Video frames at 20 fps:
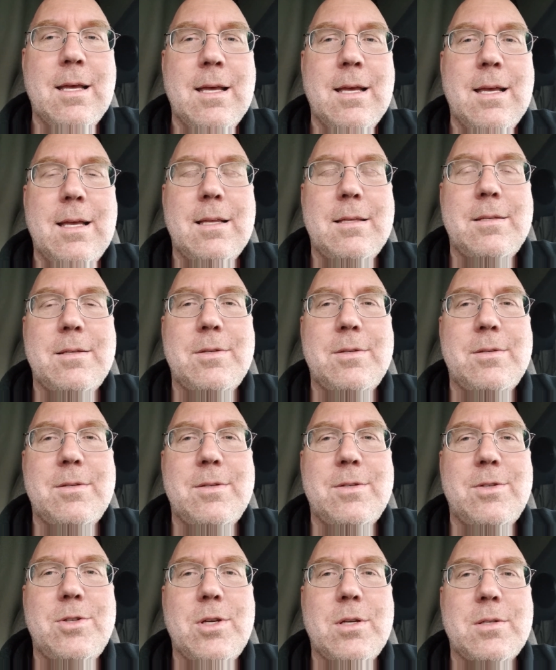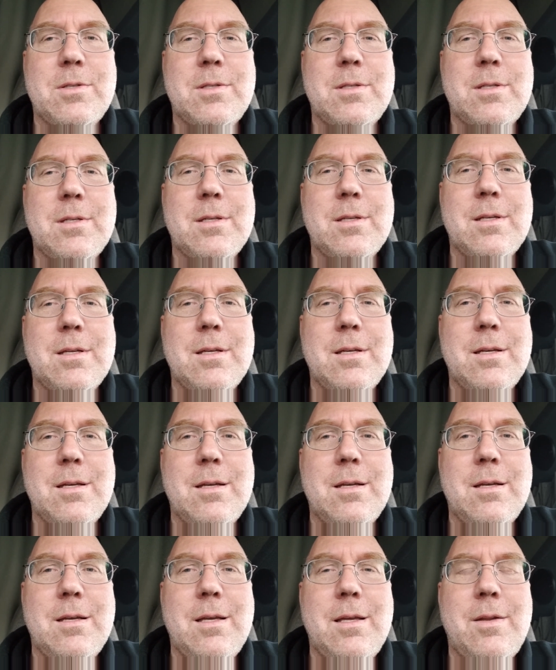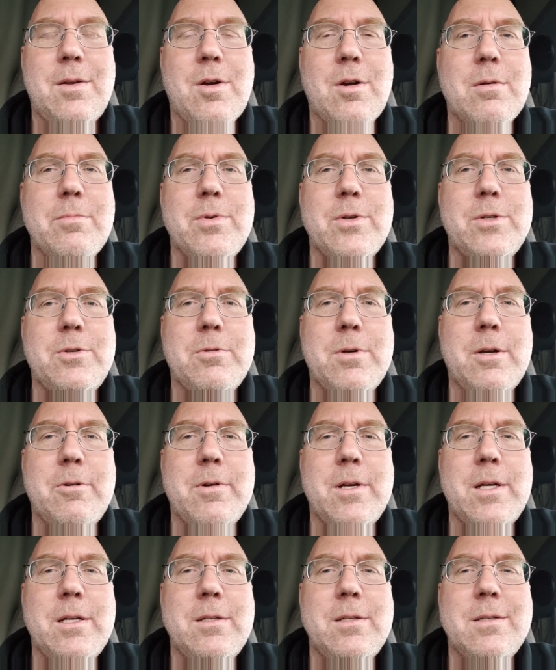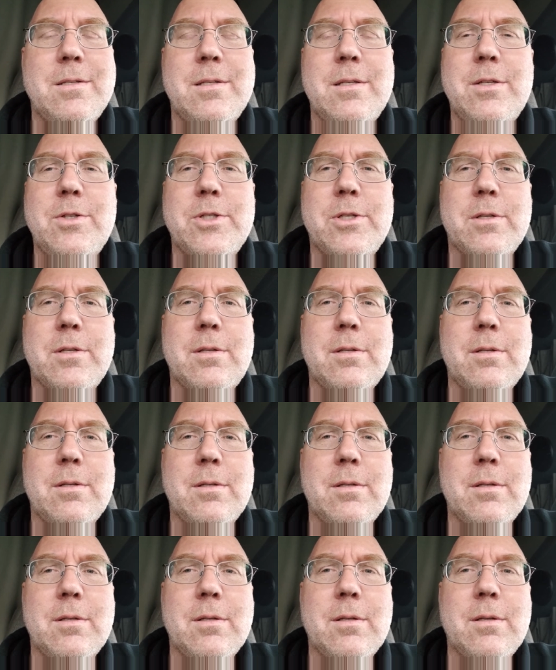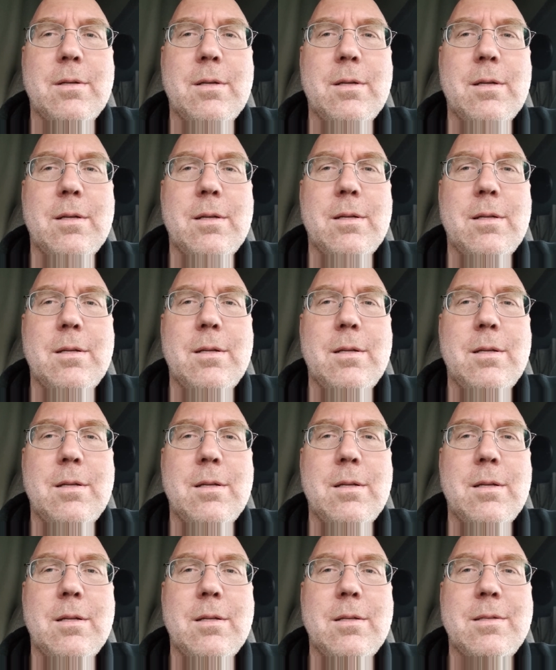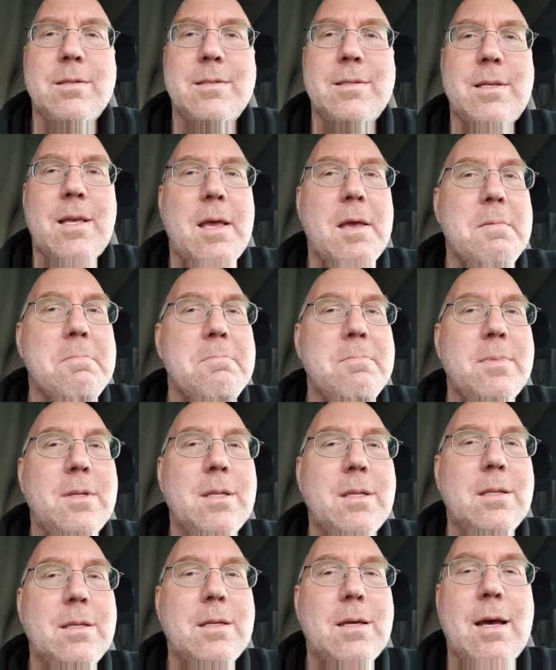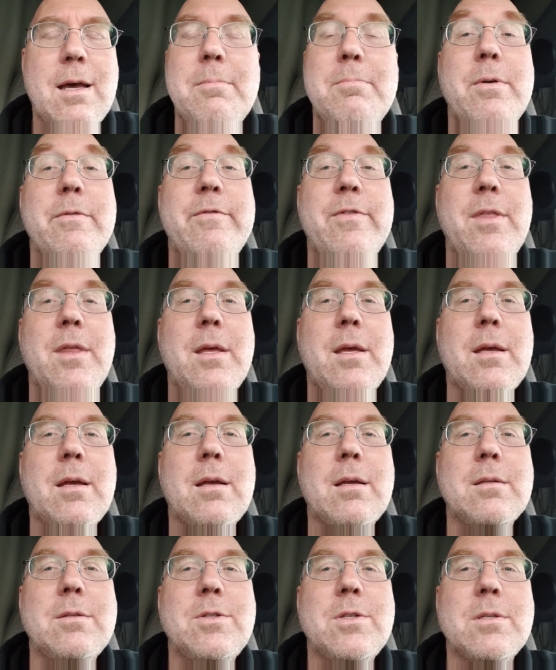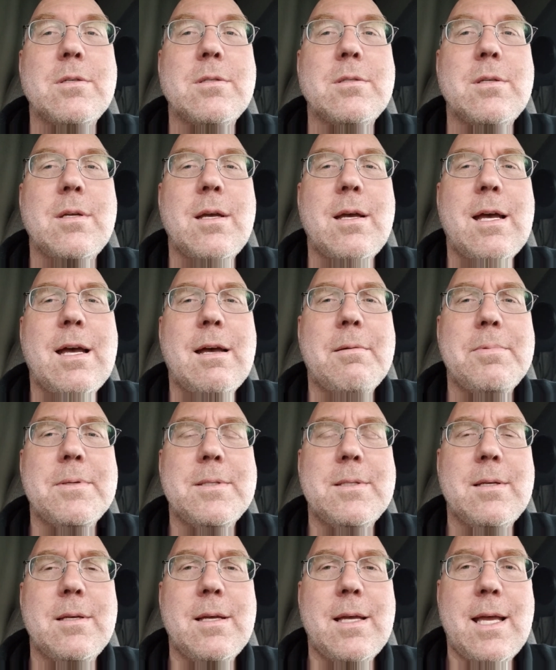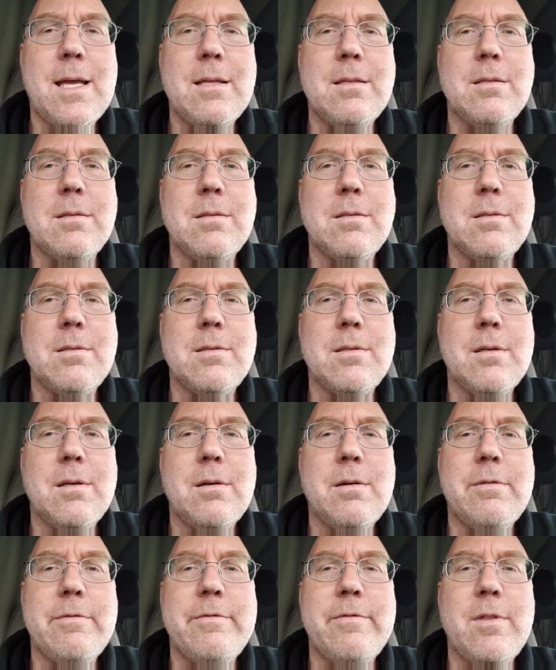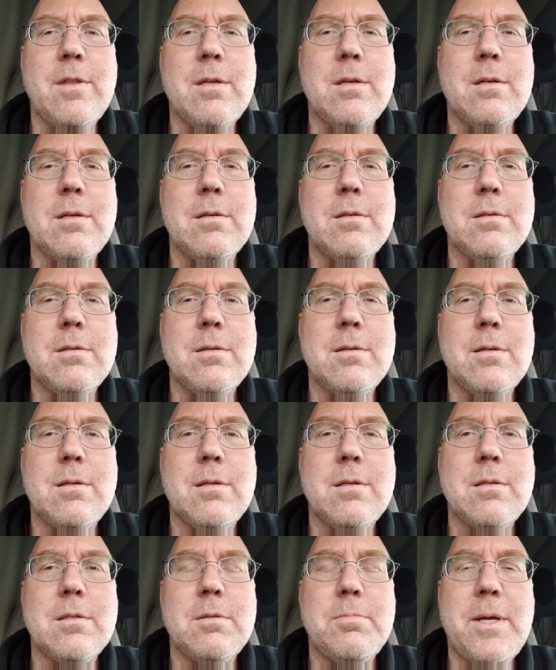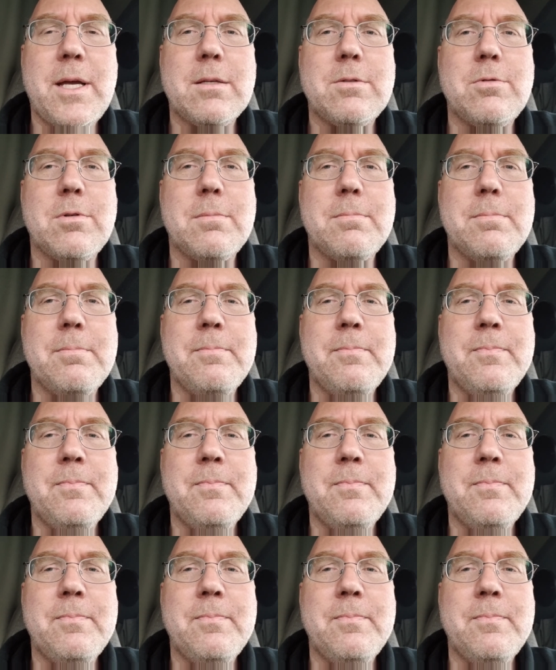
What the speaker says: It's just an arbitrary decision. Same type of thing, just opposite ends of the spectrum.